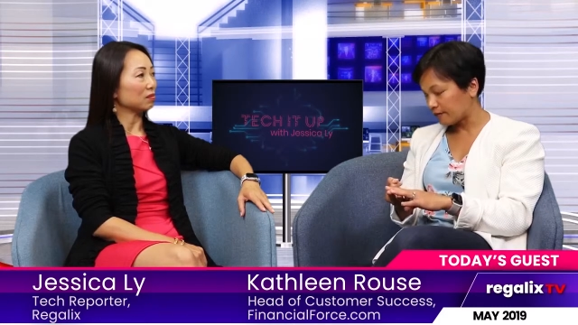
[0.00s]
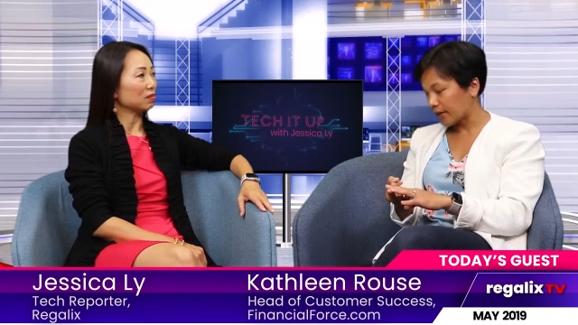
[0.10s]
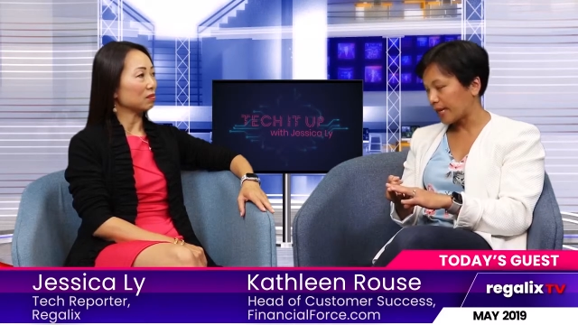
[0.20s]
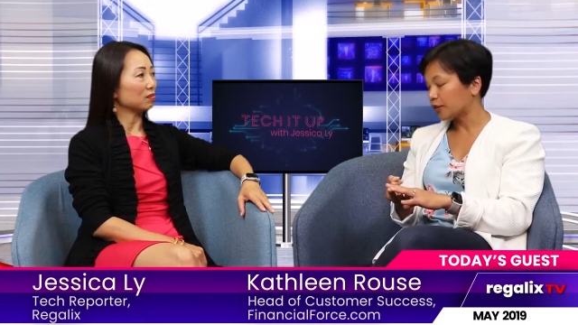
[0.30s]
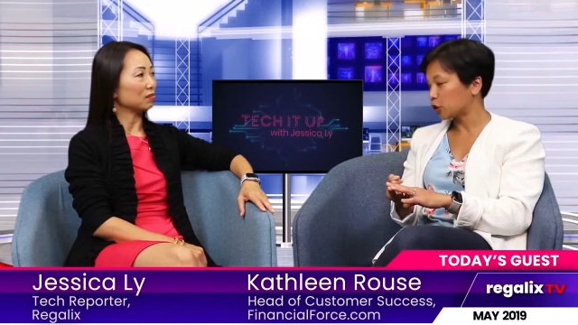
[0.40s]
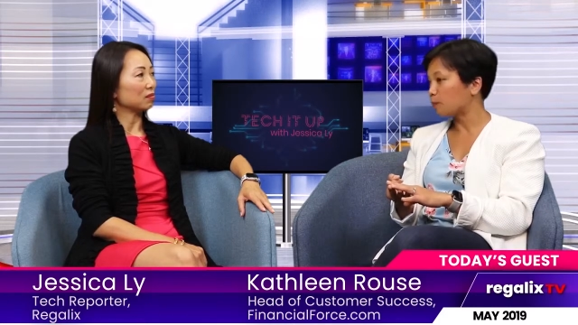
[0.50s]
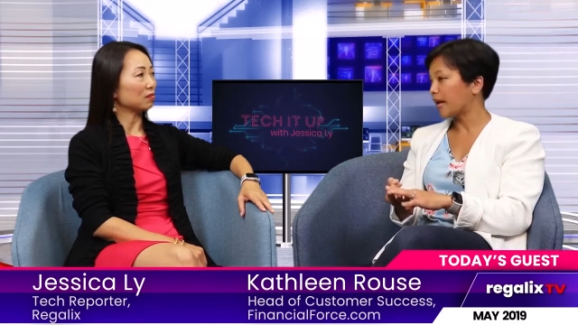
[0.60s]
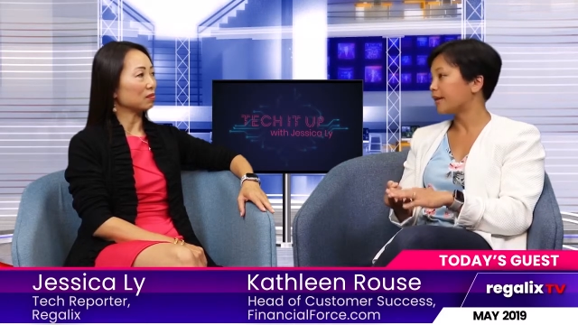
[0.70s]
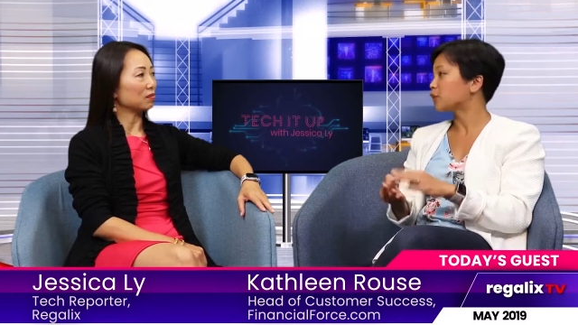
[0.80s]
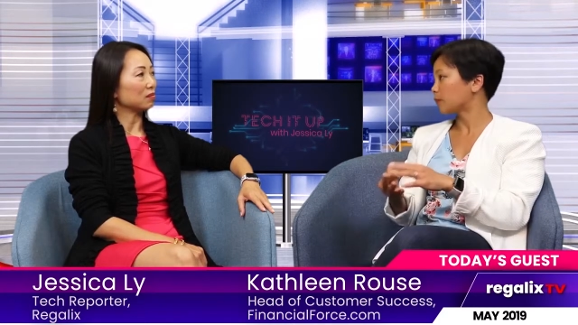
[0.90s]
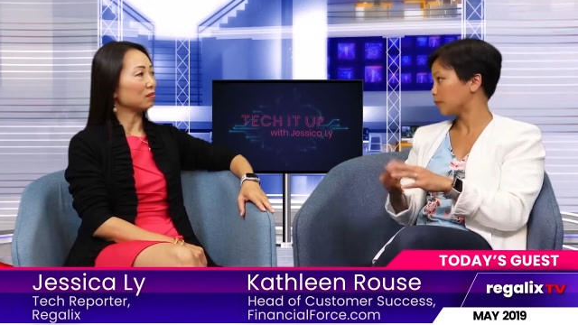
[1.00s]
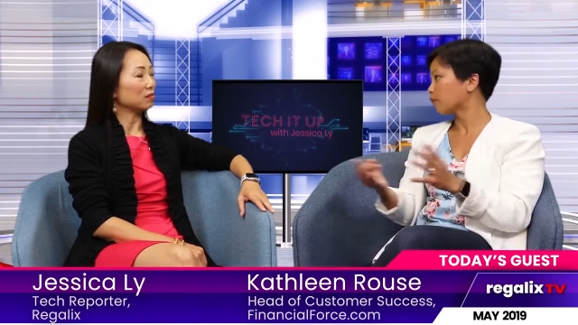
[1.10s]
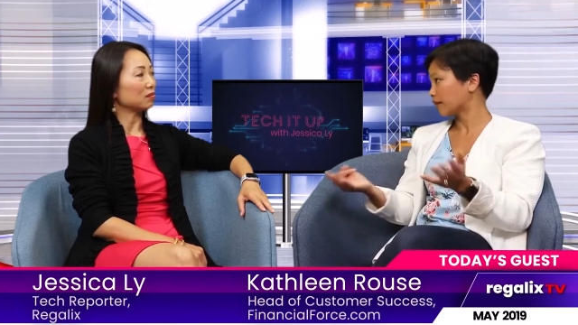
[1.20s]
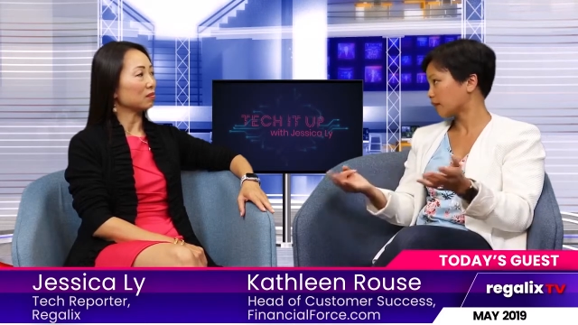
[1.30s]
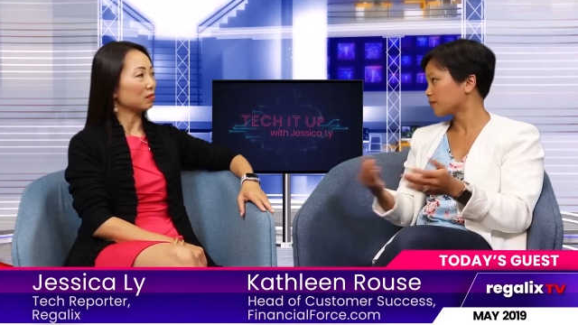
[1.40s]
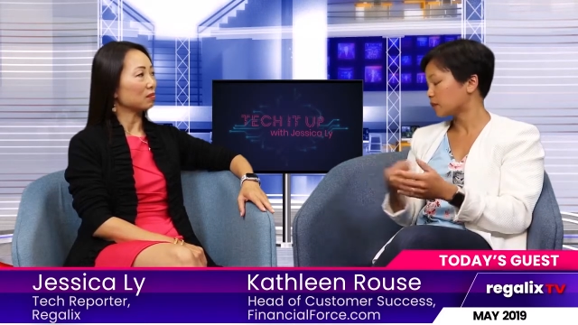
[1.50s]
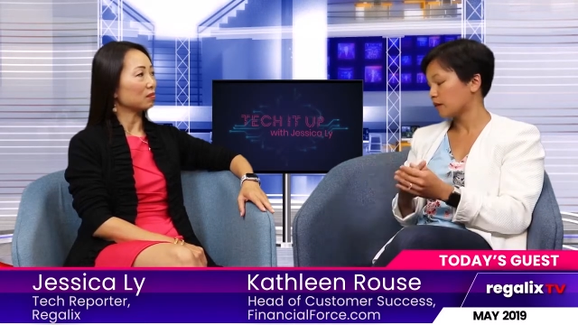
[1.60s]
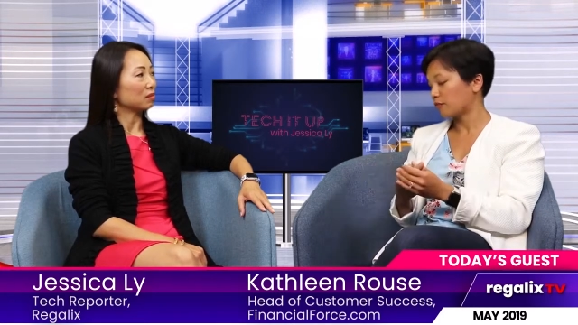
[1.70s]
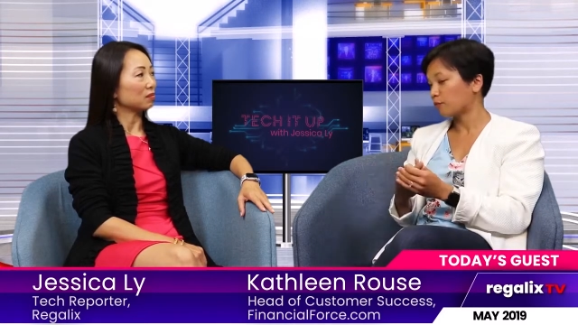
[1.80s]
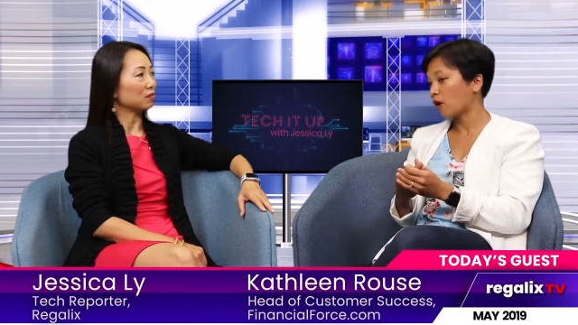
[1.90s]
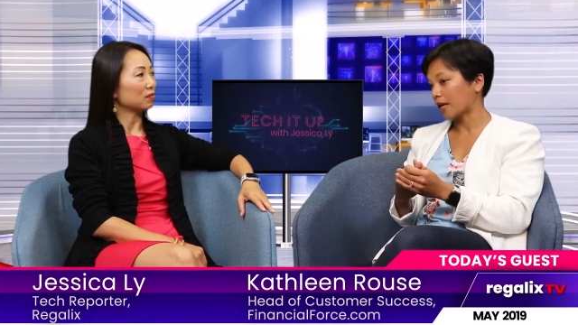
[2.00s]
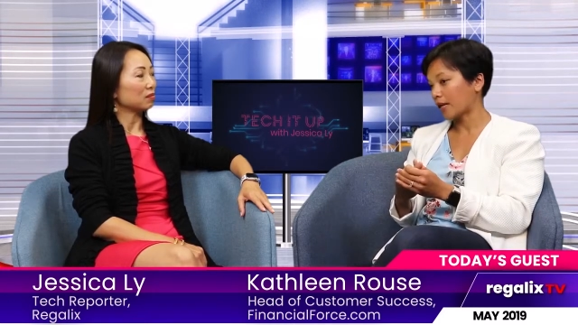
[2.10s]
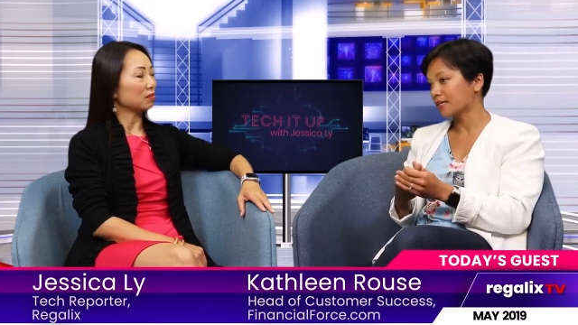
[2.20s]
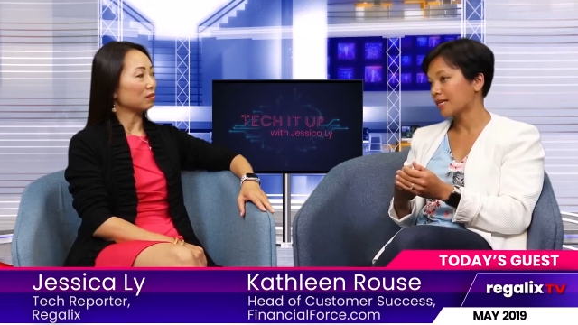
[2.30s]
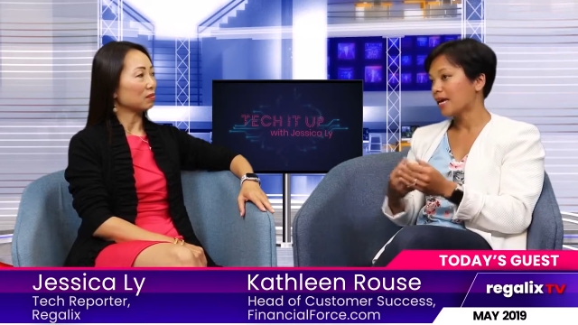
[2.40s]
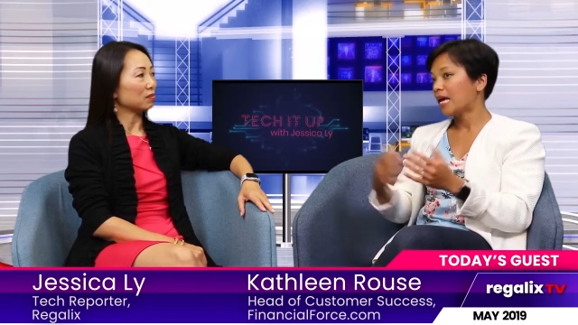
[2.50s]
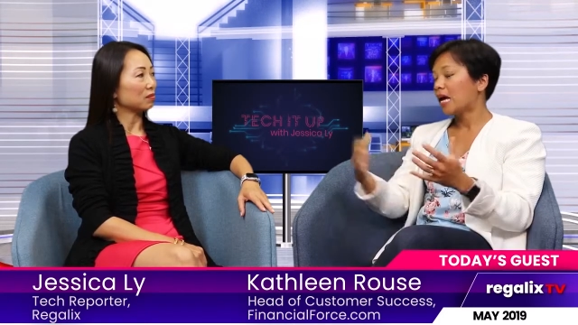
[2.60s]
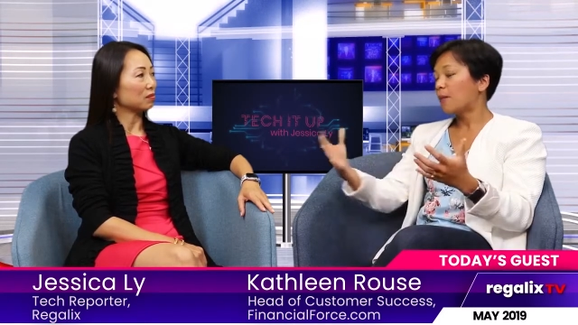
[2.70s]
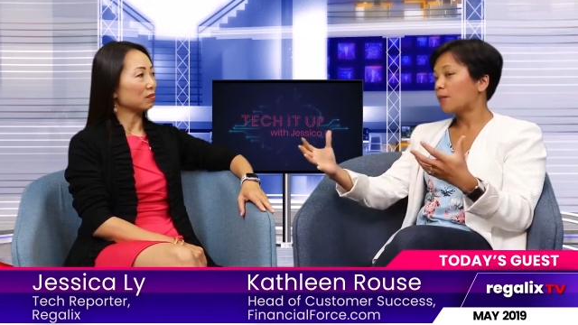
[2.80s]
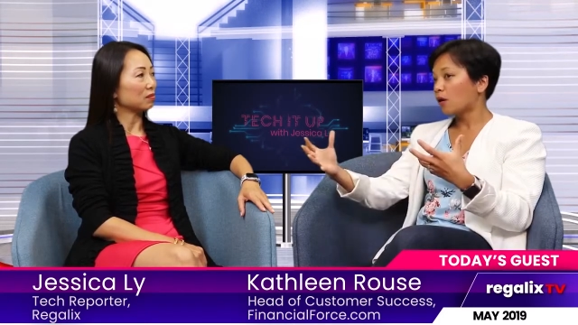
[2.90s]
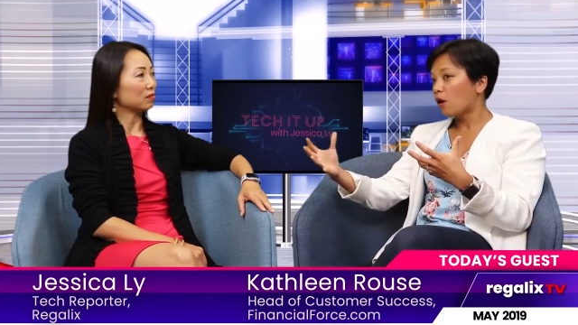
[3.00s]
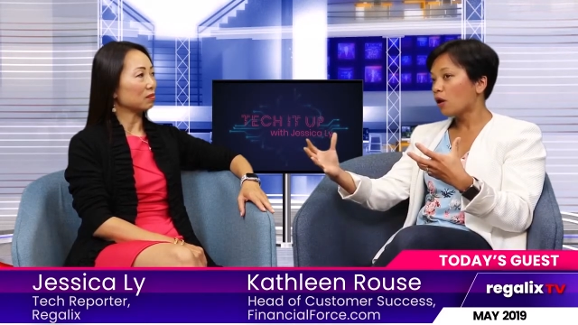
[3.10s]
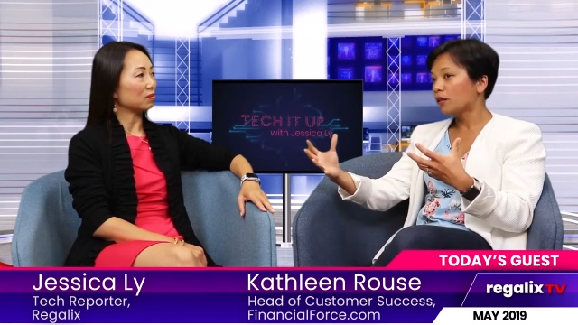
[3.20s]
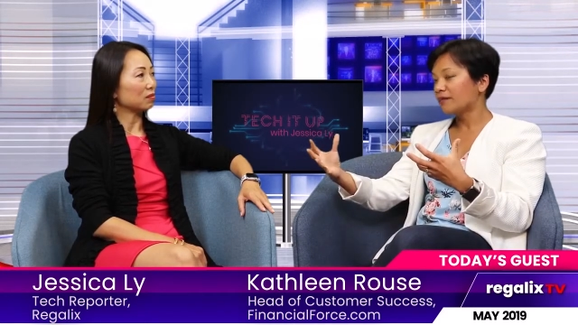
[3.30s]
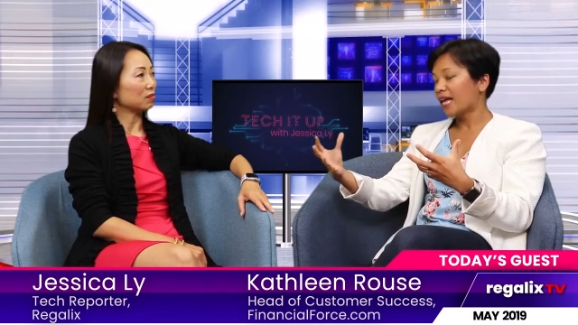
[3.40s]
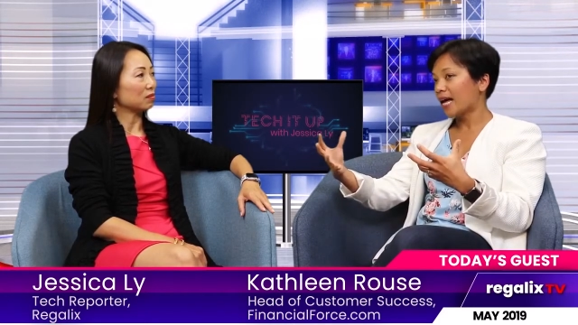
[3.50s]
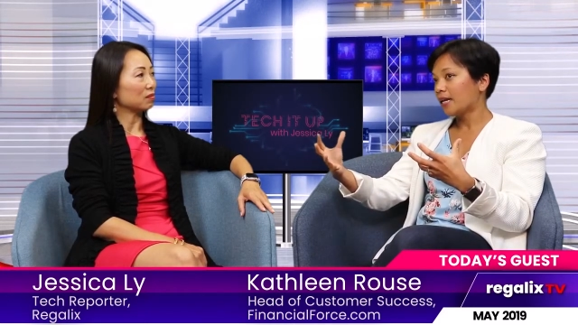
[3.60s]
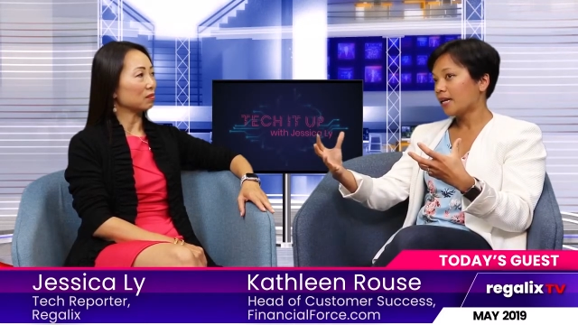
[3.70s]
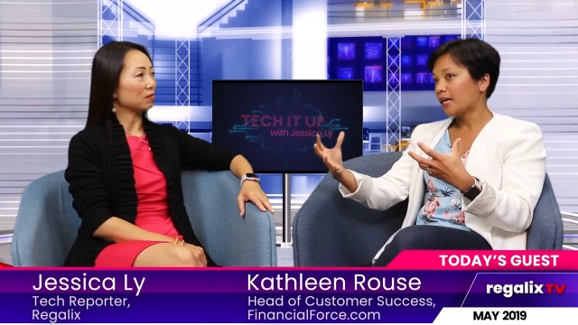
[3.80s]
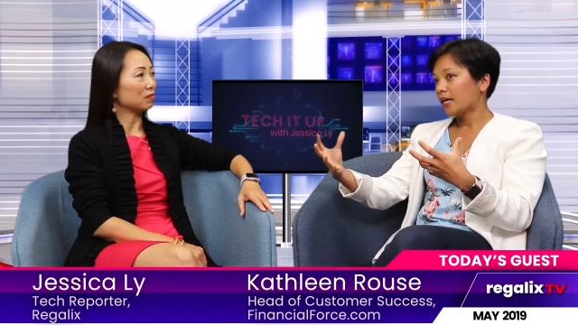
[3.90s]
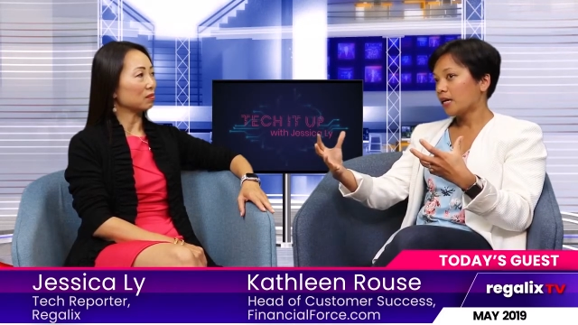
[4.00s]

Speaker 1: and financial management breadth of, of products, but all of that